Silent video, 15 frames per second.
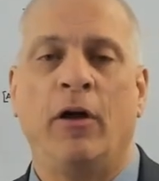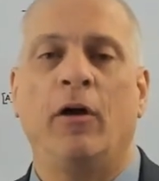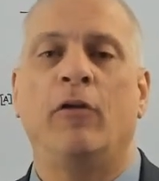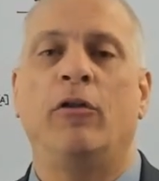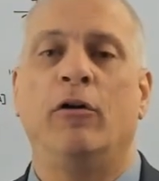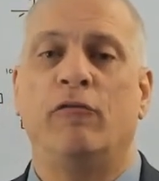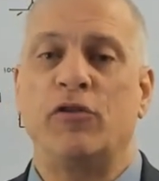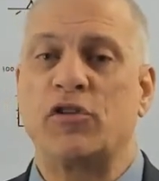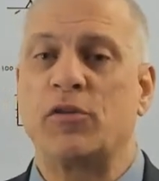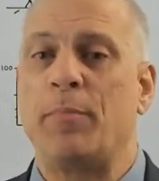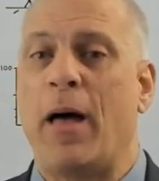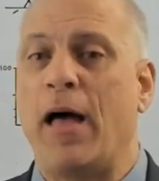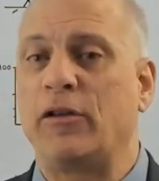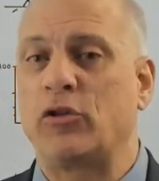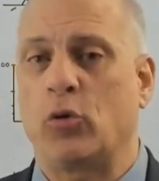the
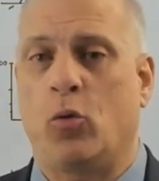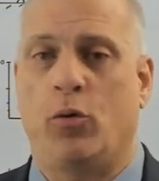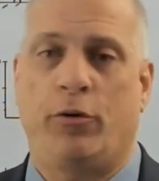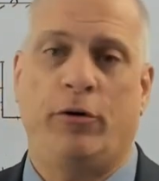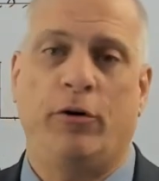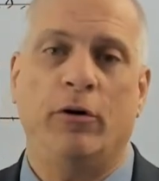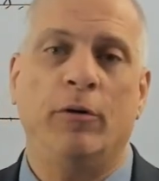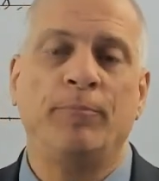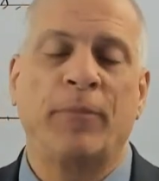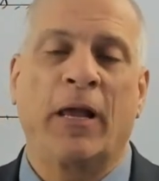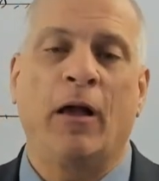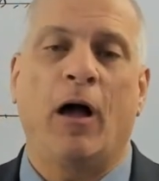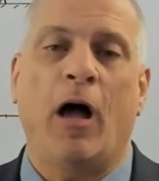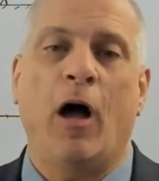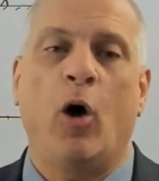response order.
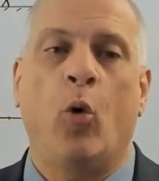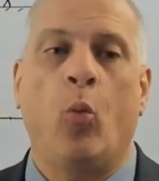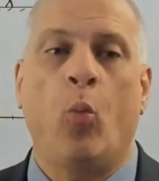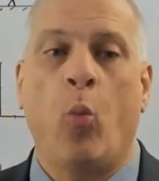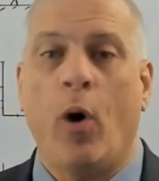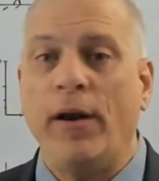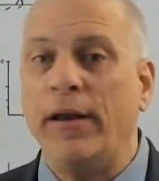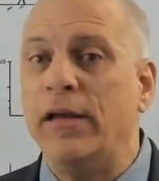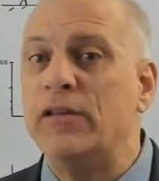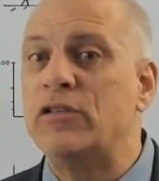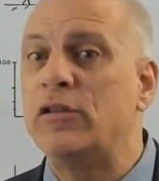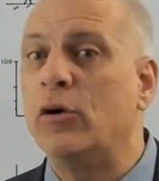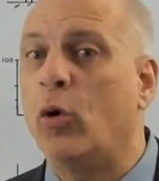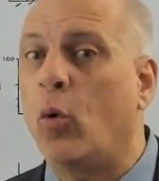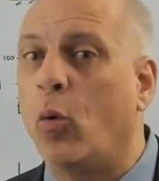What is
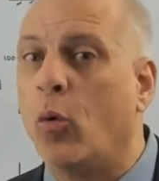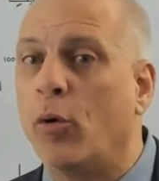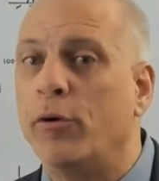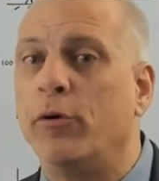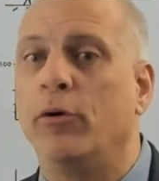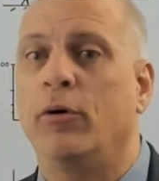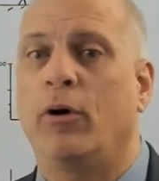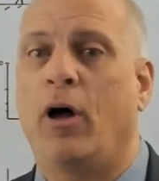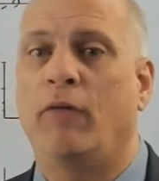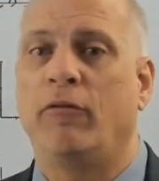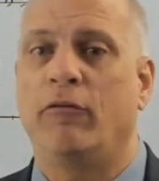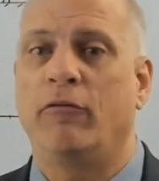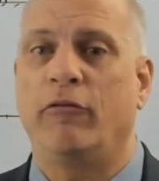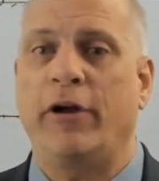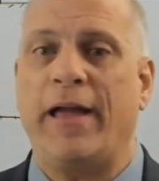the order of a
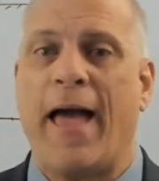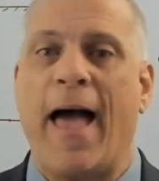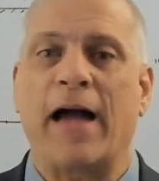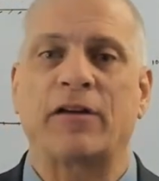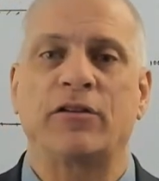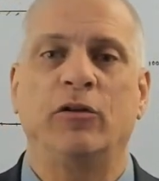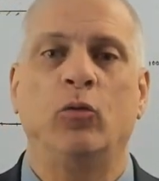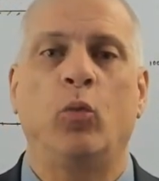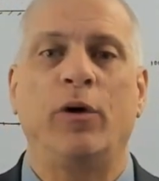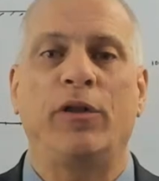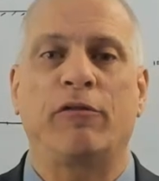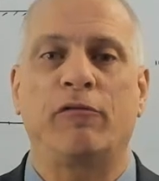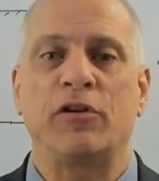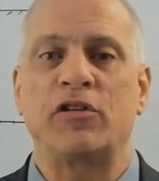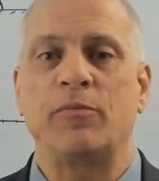reaction with
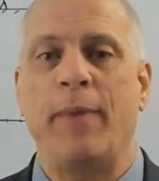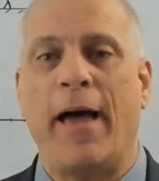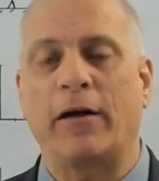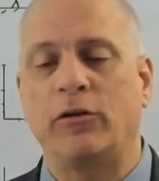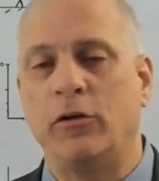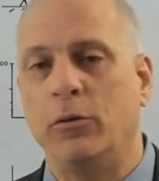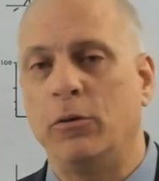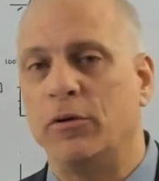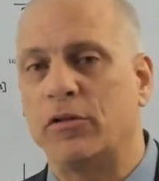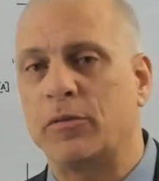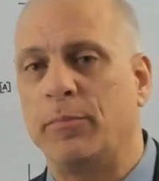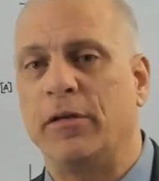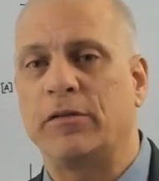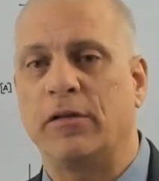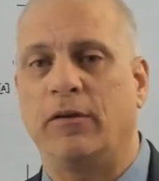respect to a
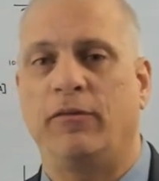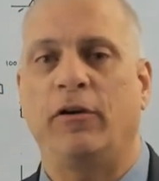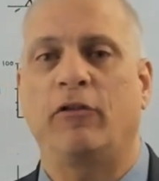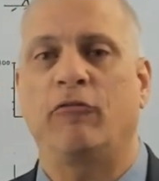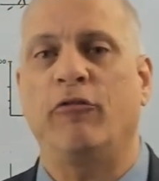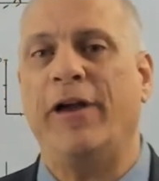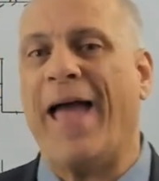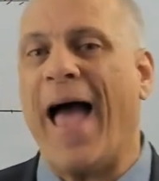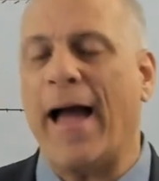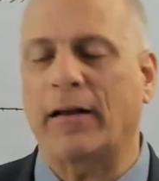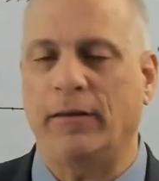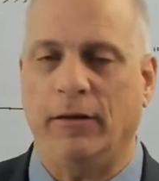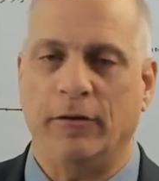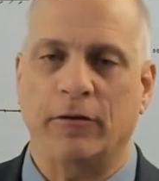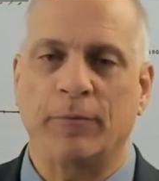specific
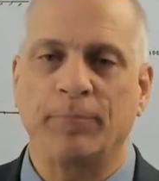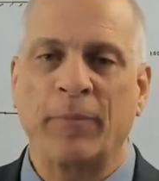reactant?